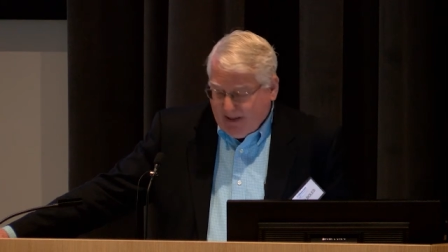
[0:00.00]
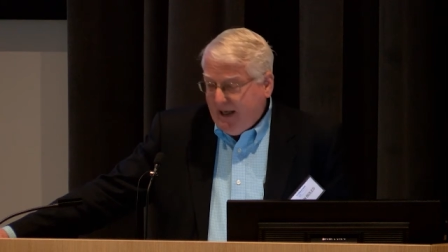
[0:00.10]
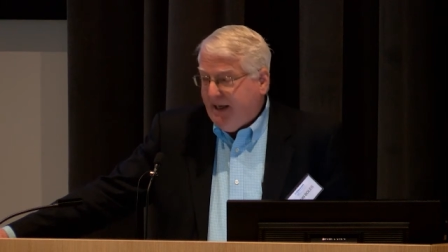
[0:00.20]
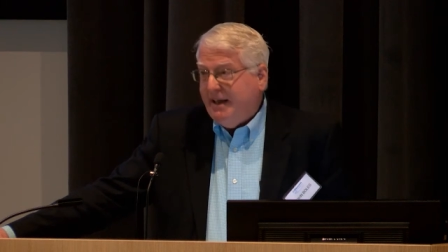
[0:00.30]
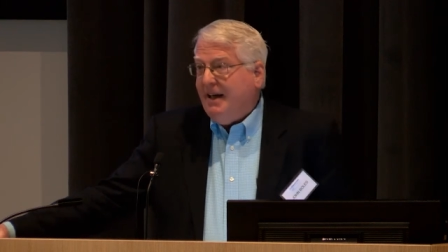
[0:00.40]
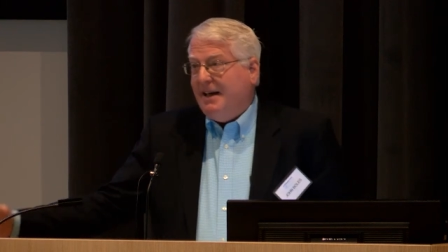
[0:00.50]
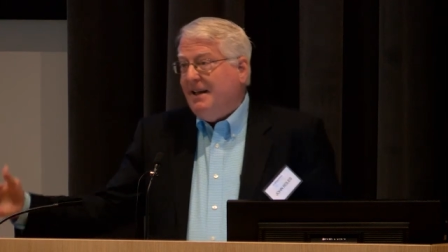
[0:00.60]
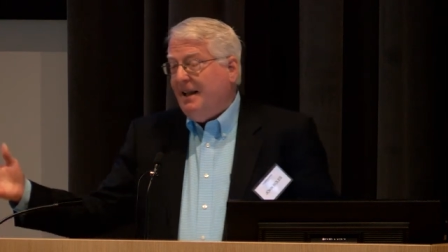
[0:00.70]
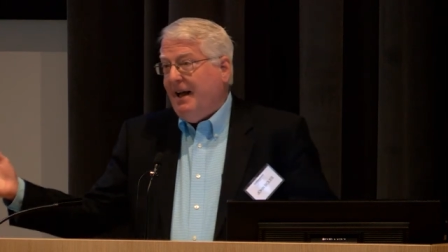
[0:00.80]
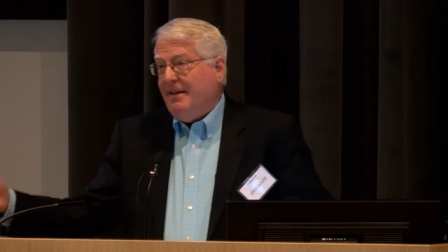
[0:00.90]
I did,
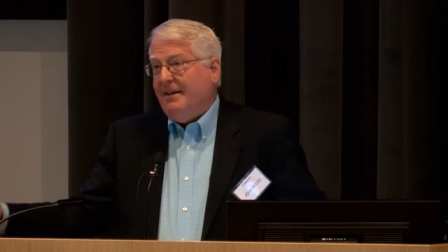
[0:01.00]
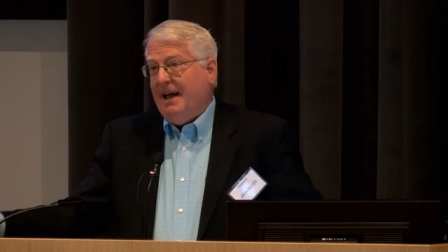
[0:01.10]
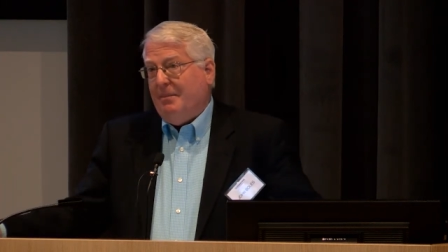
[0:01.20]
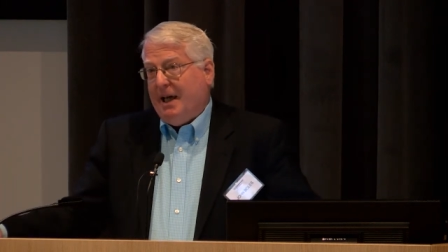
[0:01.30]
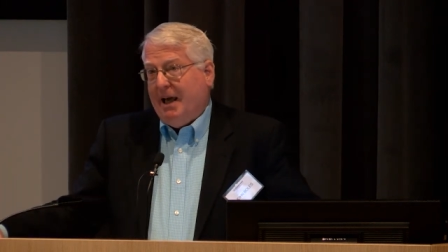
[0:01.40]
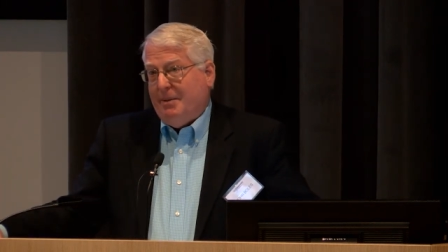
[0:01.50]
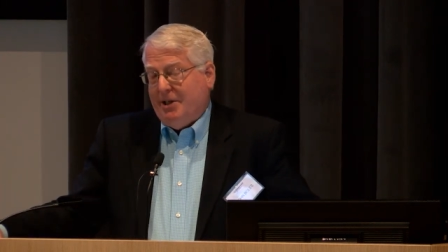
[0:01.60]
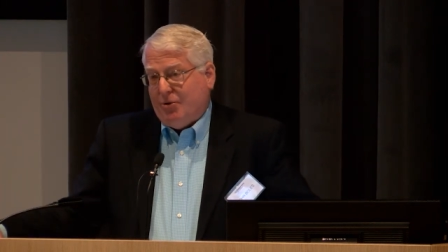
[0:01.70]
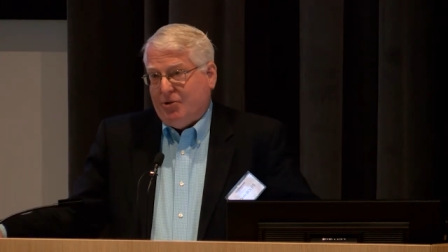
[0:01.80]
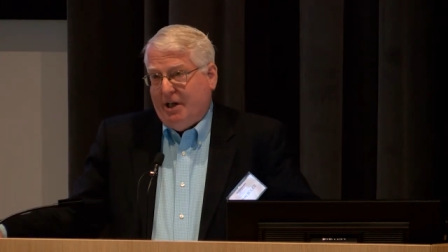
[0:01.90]
and that became a
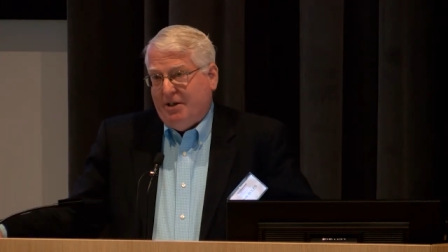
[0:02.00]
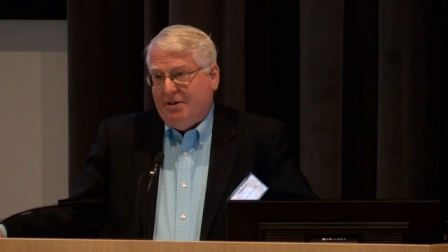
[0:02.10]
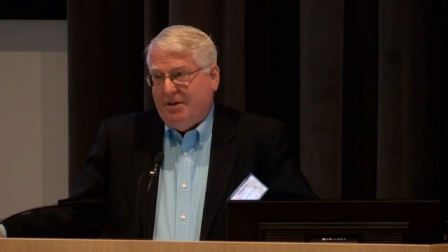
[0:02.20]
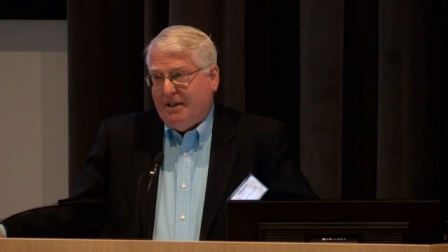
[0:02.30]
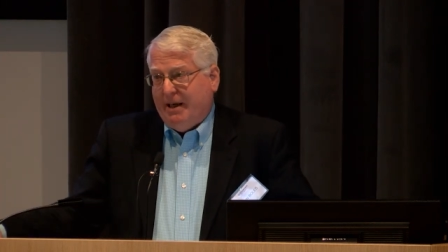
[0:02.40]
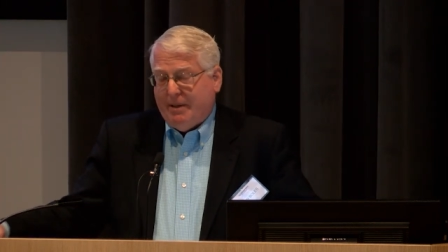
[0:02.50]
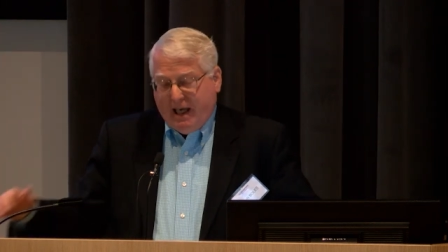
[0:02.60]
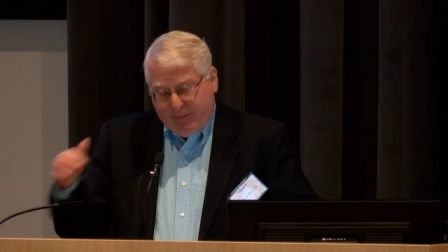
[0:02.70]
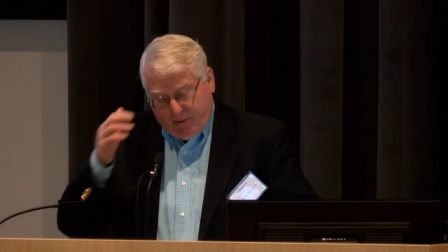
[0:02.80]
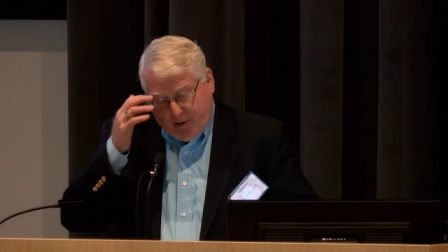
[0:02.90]
dissertation, and that became a